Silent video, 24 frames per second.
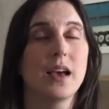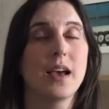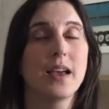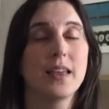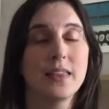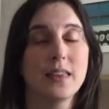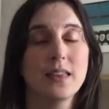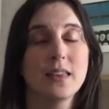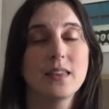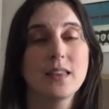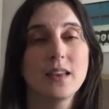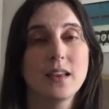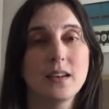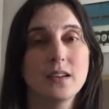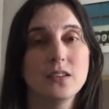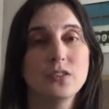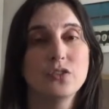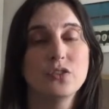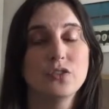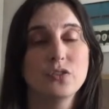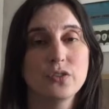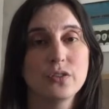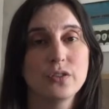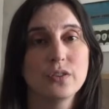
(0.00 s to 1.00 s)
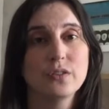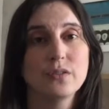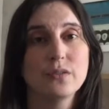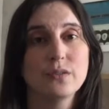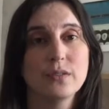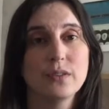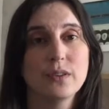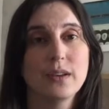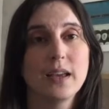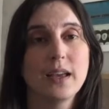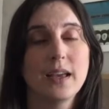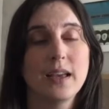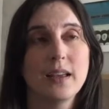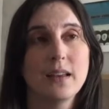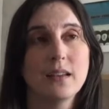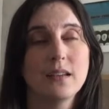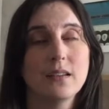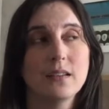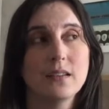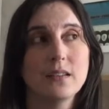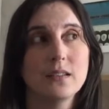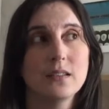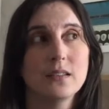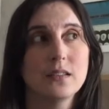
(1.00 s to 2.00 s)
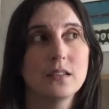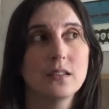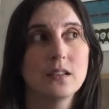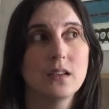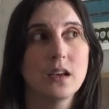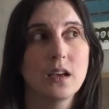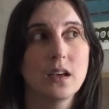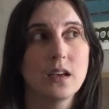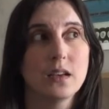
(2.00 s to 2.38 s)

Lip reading: I think that is true, and